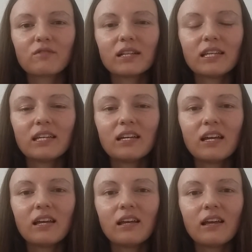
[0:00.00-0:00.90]
really.
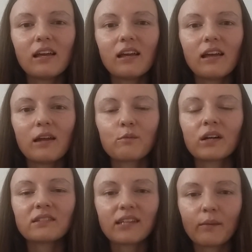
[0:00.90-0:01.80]
And
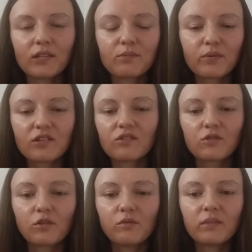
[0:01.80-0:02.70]
one time this person
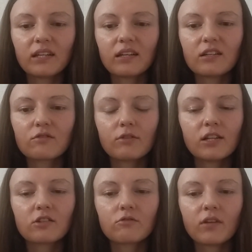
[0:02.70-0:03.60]
told me that it's
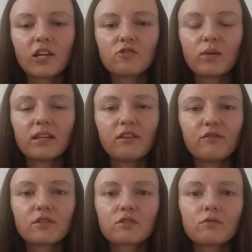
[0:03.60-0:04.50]
really strange, but he
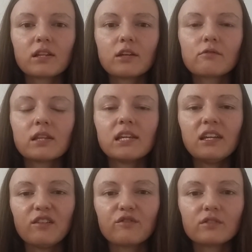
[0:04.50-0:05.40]
feels really
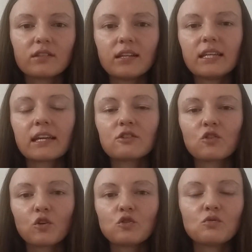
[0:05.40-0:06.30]
relieved that he can
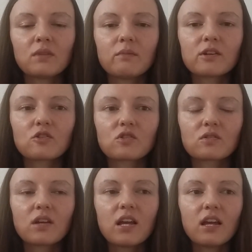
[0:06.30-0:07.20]
talk to me
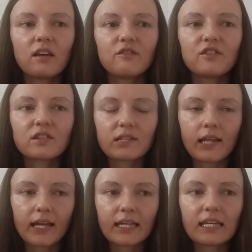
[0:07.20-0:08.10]
because he feels
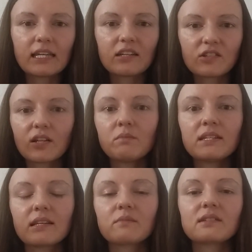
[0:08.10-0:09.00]
like he can tell me
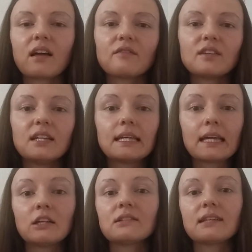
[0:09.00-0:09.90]
some stuff that he
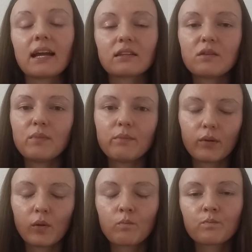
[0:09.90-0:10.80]
can't say other people.